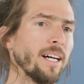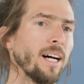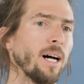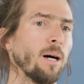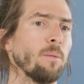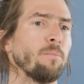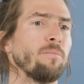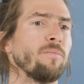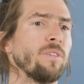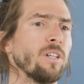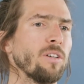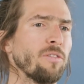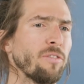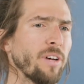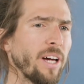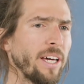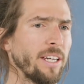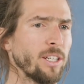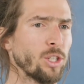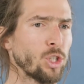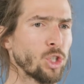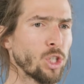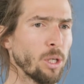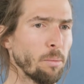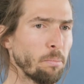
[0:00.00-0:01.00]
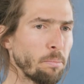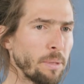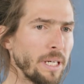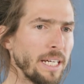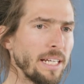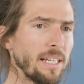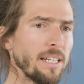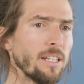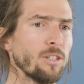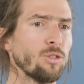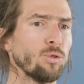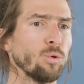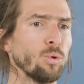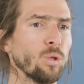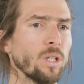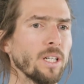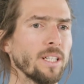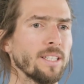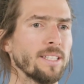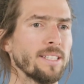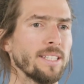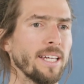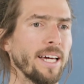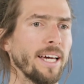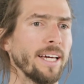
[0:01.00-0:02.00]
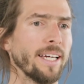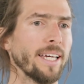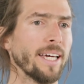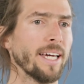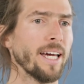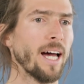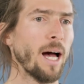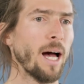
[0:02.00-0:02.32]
helps. That's why we've ensured